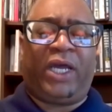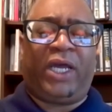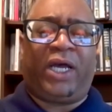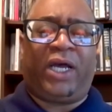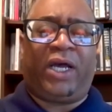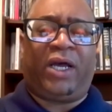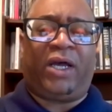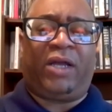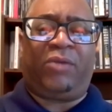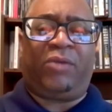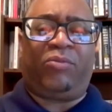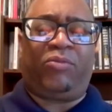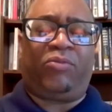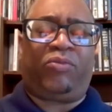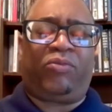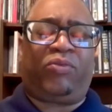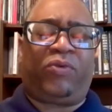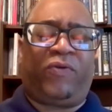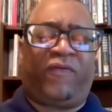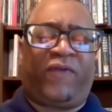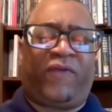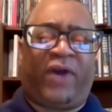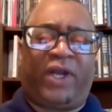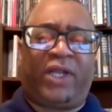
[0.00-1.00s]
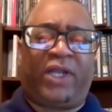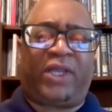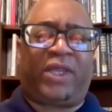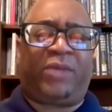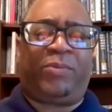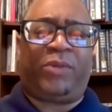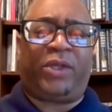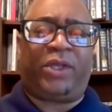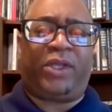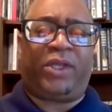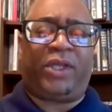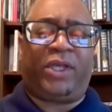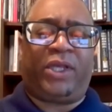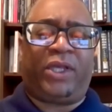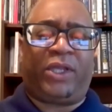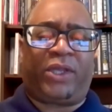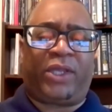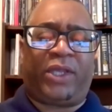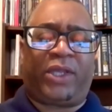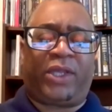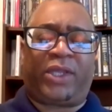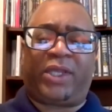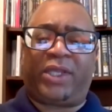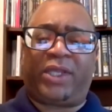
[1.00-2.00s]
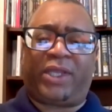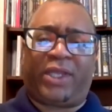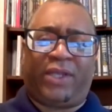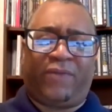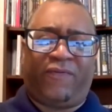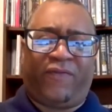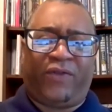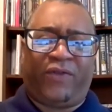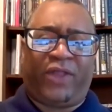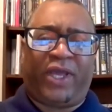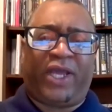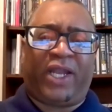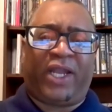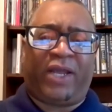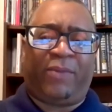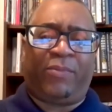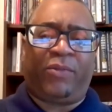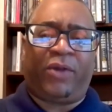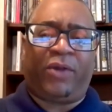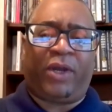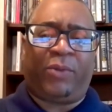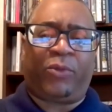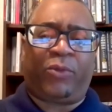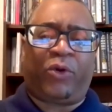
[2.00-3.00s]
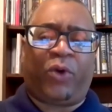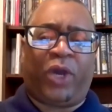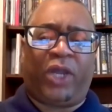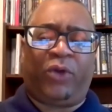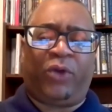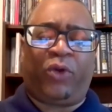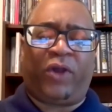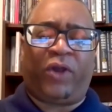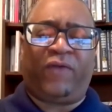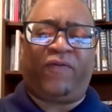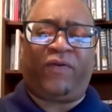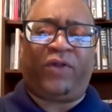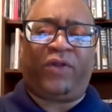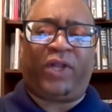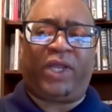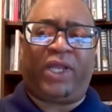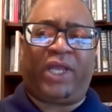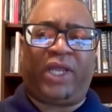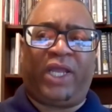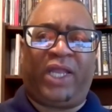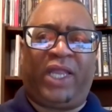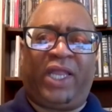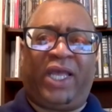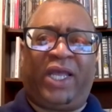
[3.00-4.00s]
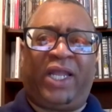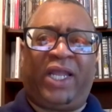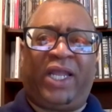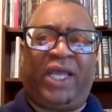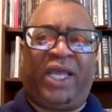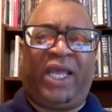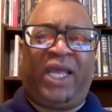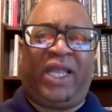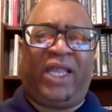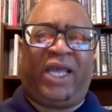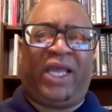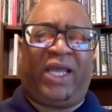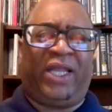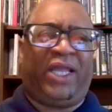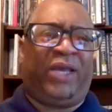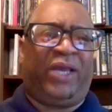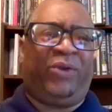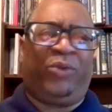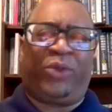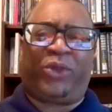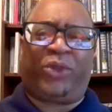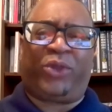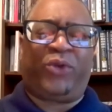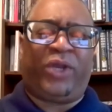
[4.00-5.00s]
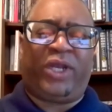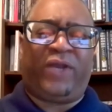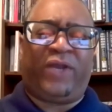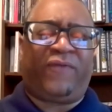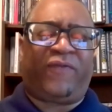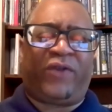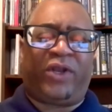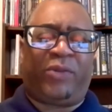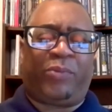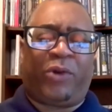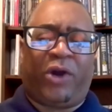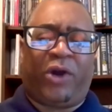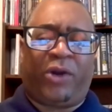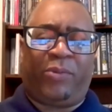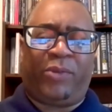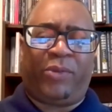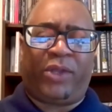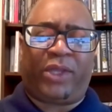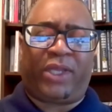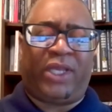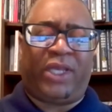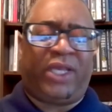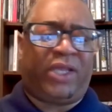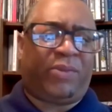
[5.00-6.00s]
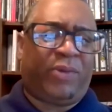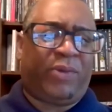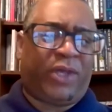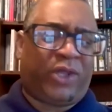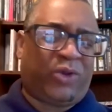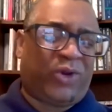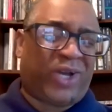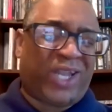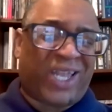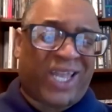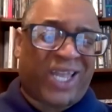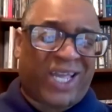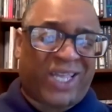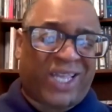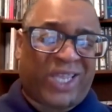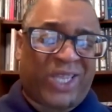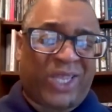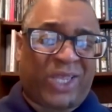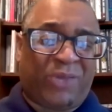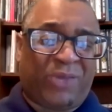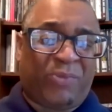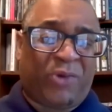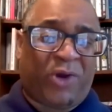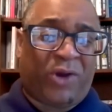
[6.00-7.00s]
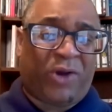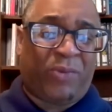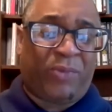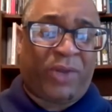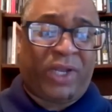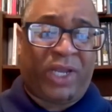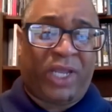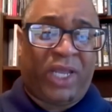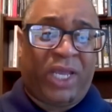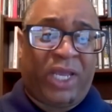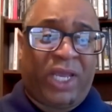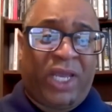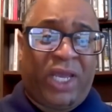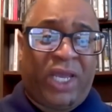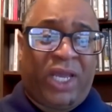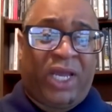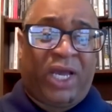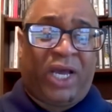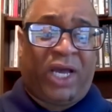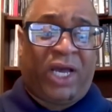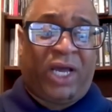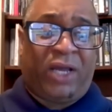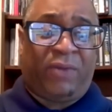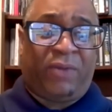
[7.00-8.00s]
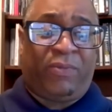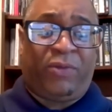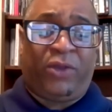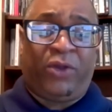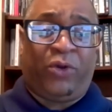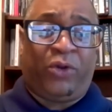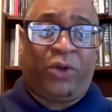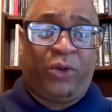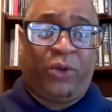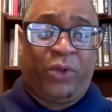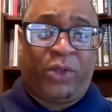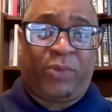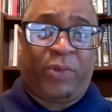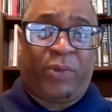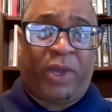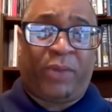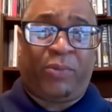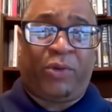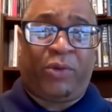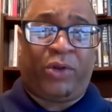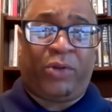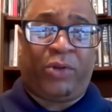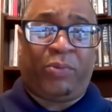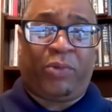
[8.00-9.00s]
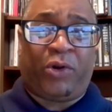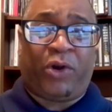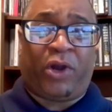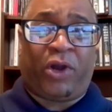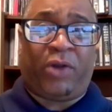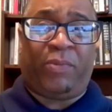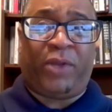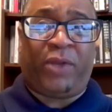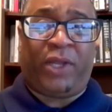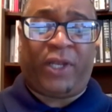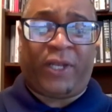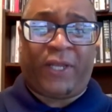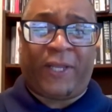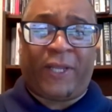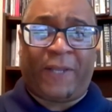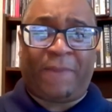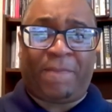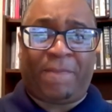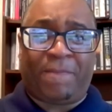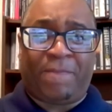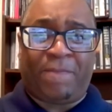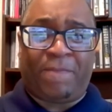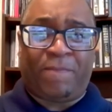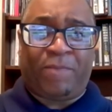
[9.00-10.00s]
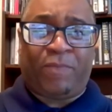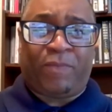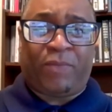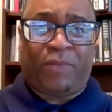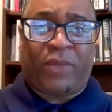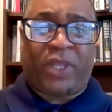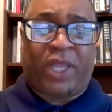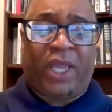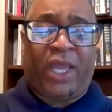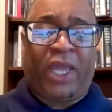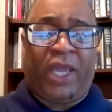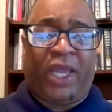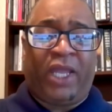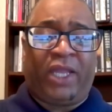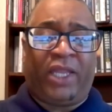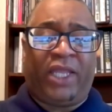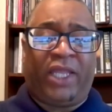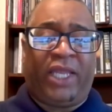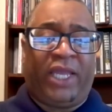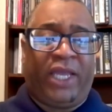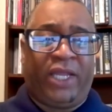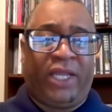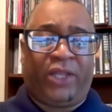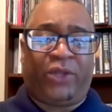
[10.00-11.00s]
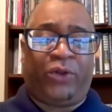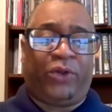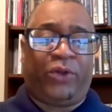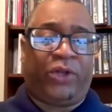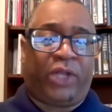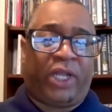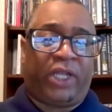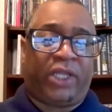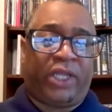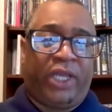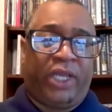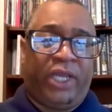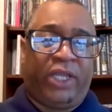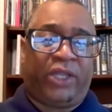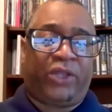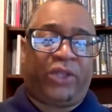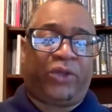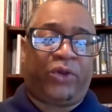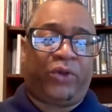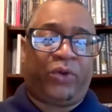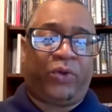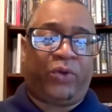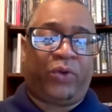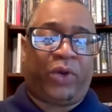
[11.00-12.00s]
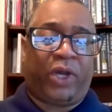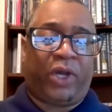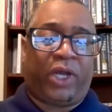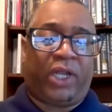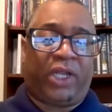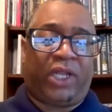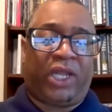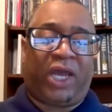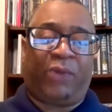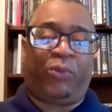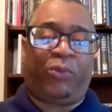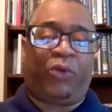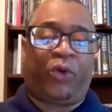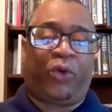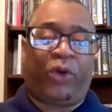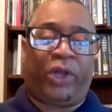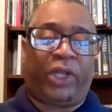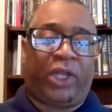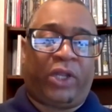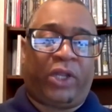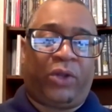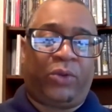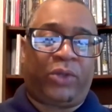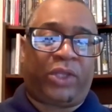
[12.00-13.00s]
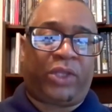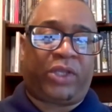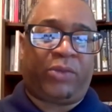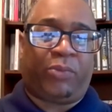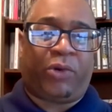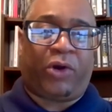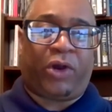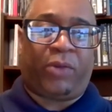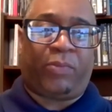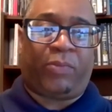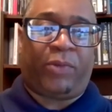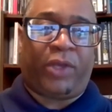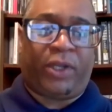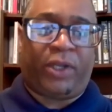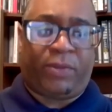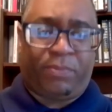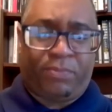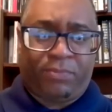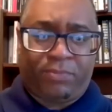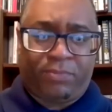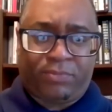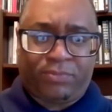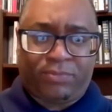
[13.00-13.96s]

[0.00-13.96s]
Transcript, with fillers: um, provided some assistance, and for that I'm I'm quite grateful. And that that that was three different departments: the Special Collections Department, uh, your newspaper department, and the inter inter uh, loans department.